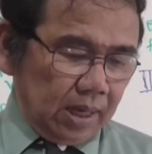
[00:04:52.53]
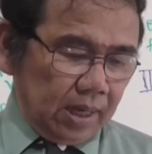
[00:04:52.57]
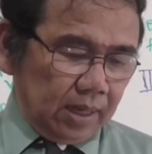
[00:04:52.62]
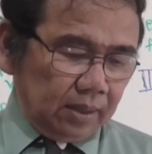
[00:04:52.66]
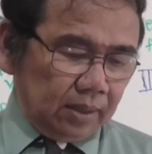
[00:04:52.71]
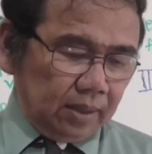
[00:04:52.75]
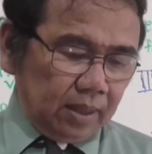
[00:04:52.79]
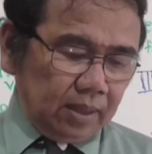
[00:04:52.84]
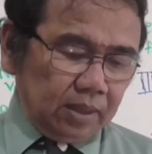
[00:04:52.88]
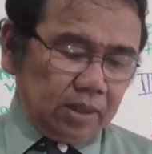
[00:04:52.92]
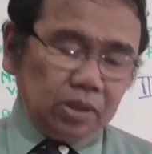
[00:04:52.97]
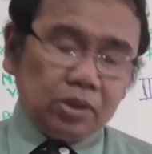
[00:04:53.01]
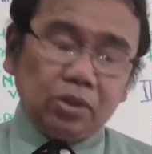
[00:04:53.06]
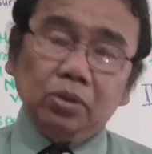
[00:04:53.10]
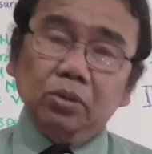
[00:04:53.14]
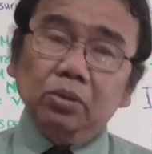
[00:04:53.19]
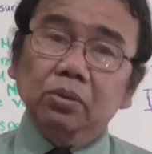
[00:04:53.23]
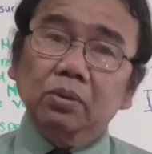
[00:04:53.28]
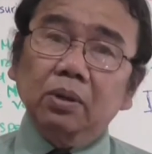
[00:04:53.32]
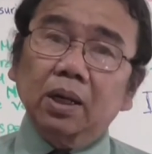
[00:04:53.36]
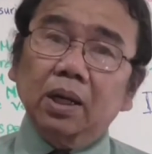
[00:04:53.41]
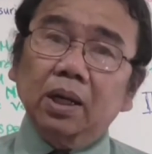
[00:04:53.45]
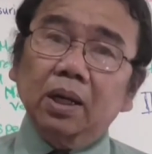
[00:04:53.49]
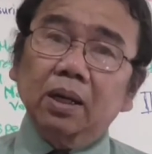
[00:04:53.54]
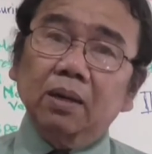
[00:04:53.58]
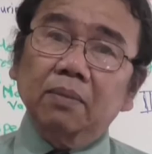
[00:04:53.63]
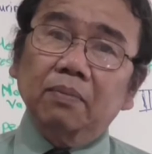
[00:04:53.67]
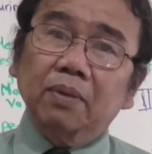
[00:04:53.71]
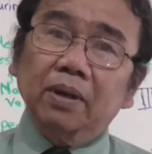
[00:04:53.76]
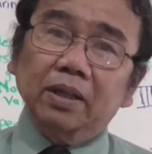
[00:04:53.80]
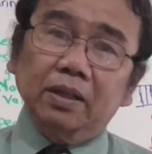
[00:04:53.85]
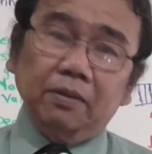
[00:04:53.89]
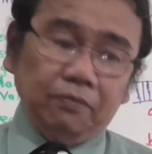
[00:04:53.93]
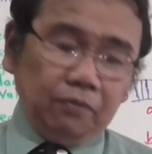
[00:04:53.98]
Attached to a
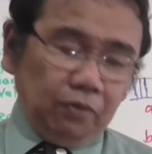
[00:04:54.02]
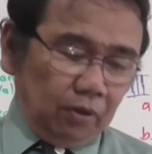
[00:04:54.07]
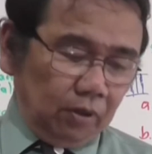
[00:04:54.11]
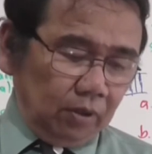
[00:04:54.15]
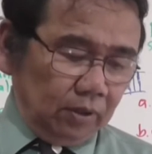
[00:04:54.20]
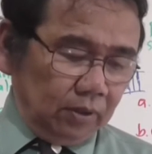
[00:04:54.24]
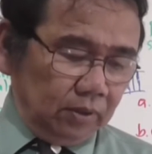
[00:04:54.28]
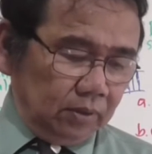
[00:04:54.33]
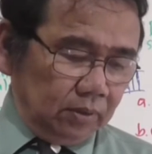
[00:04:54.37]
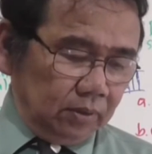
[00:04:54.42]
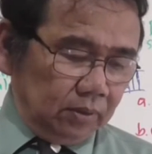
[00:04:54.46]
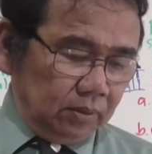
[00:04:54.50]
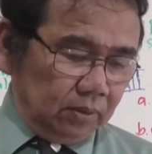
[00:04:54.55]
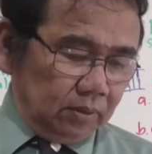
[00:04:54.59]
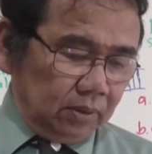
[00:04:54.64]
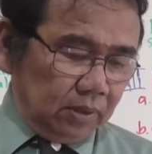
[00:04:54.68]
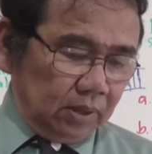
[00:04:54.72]
manifold,